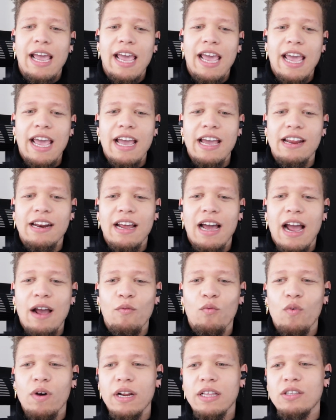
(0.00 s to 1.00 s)
And I
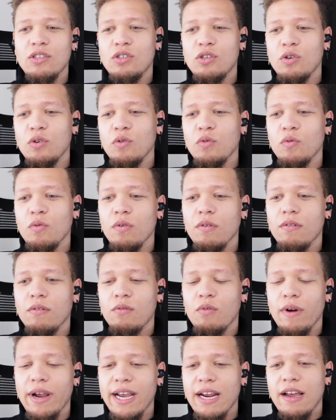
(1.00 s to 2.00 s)
wanted to
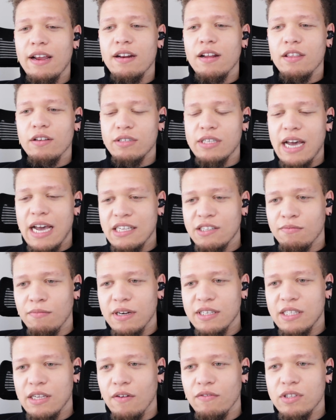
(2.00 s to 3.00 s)
create another task for
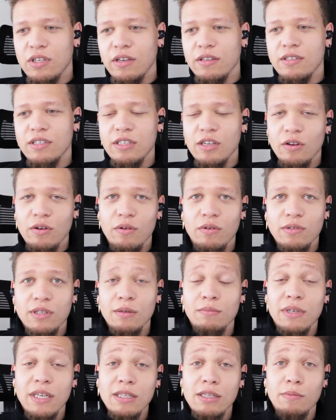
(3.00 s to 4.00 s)
myself to instill
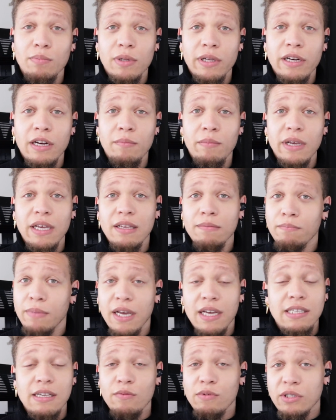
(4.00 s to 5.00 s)
some discipline in me
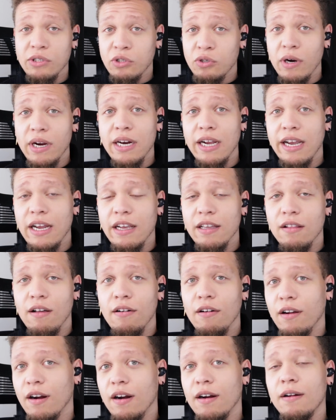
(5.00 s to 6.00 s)
because I wasn't training any
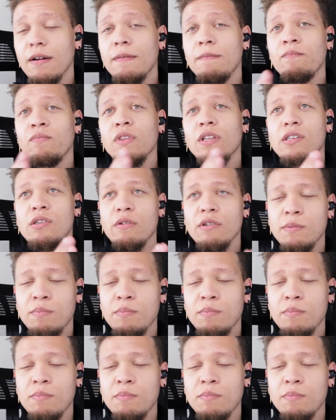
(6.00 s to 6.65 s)
longer. So I